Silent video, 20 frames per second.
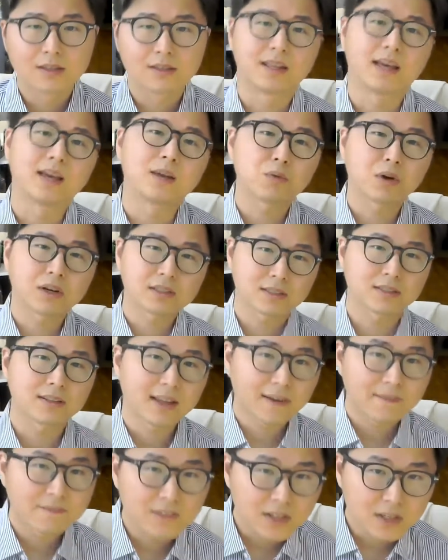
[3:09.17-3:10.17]
then watch the
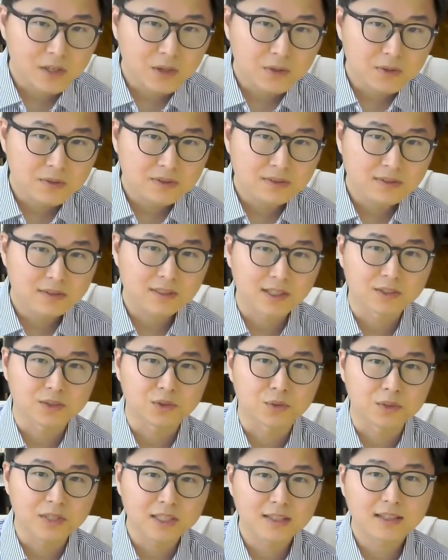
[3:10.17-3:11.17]
lab videos
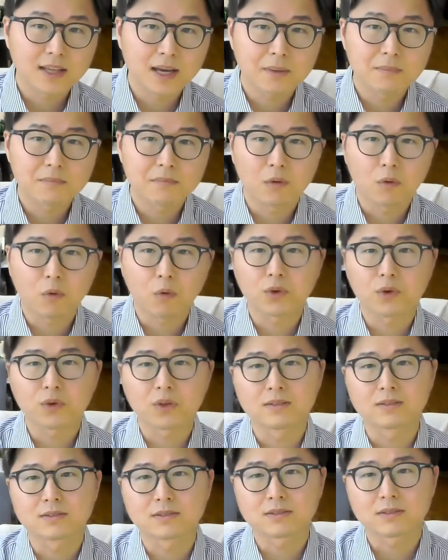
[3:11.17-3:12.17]
as you need them, or you
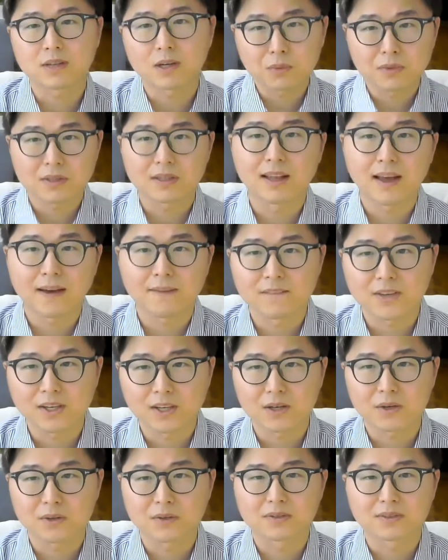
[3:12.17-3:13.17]
can start with the lab
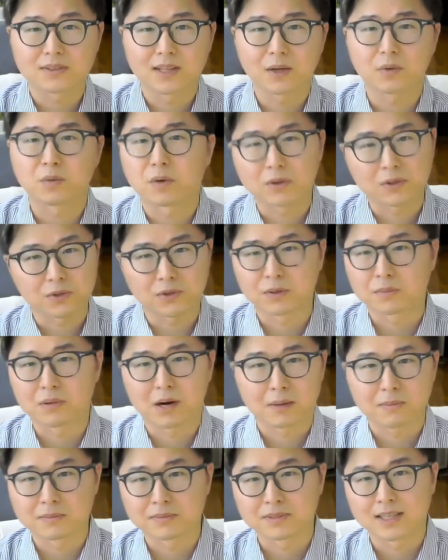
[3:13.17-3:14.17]
videos and then work through the
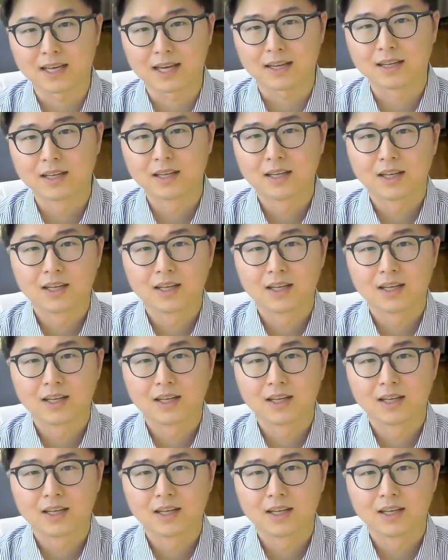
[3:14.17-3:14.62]
problem set.